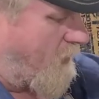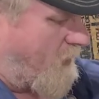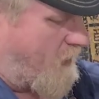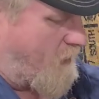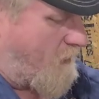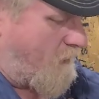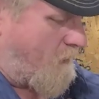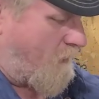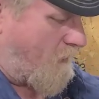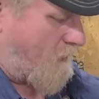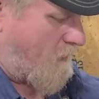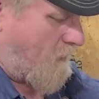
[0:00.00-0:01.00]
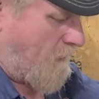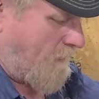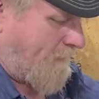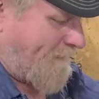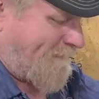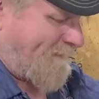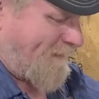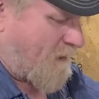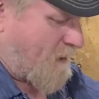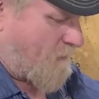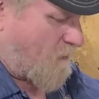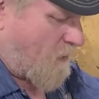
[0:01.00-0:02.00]
that.
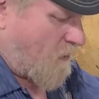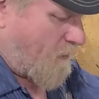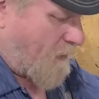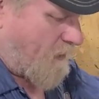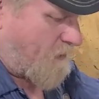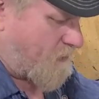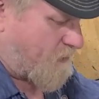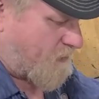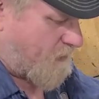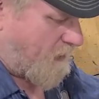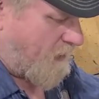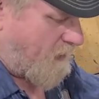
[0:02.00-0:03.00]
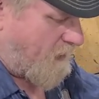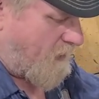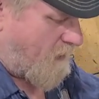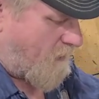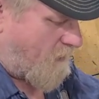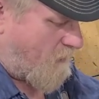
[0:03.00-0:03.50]
That broke apart just slightly.